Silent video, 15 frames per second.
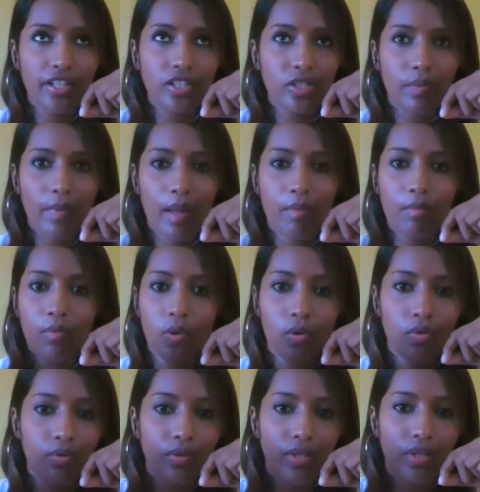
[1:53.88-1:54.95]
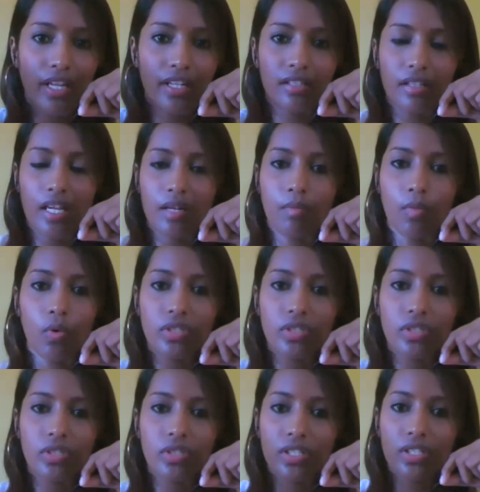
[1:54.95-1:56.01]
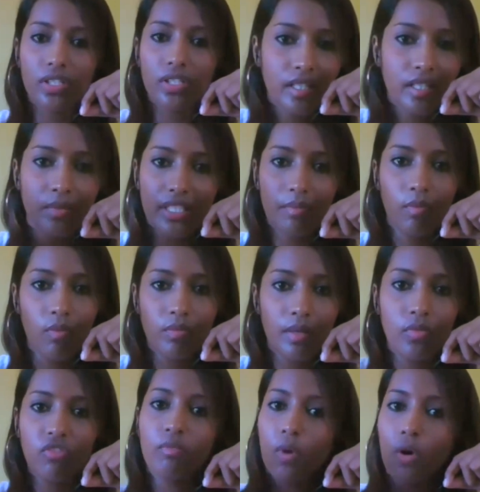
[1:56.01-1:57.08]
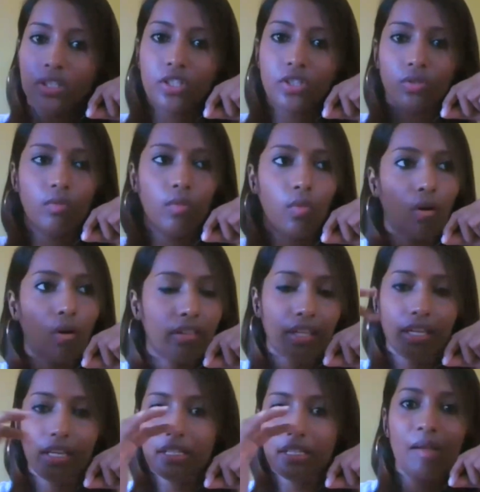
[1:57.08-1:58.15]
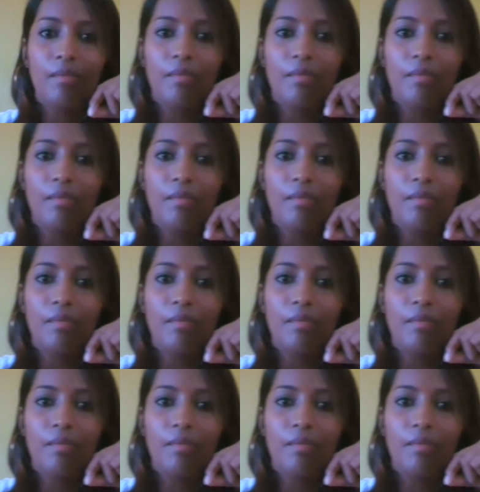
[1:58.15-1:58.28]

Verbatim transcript: my mood. It it motivated to move more, to do more things.